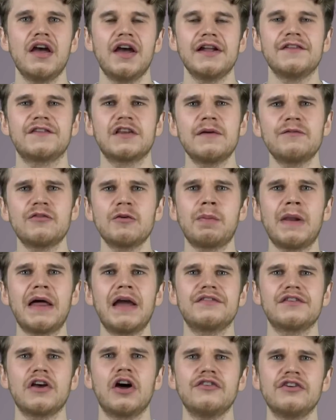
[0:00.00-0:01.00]
In terms of
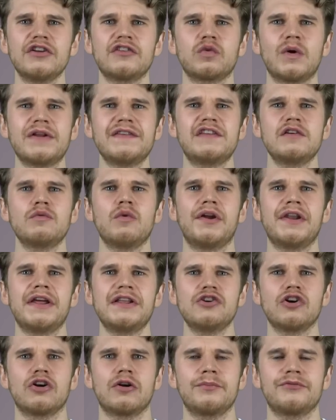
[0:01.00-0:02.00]
players under 21
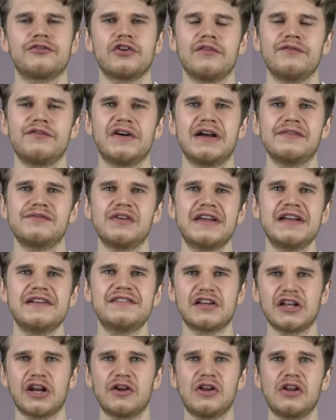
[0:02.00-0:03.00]
in Europe's top 5 leagues,
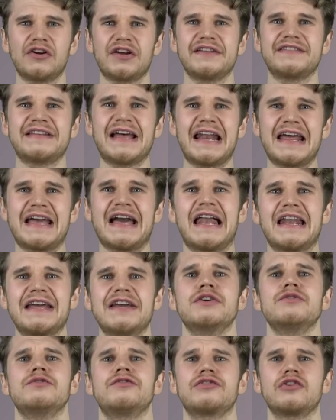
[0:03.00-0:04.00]
you can only look at Dele
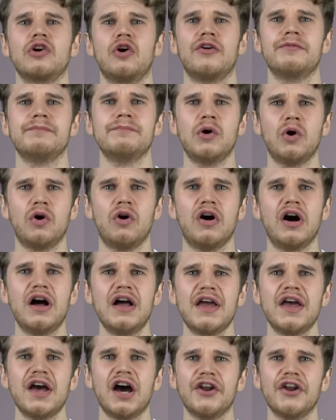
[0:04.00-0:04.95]
Alli, who's scored more.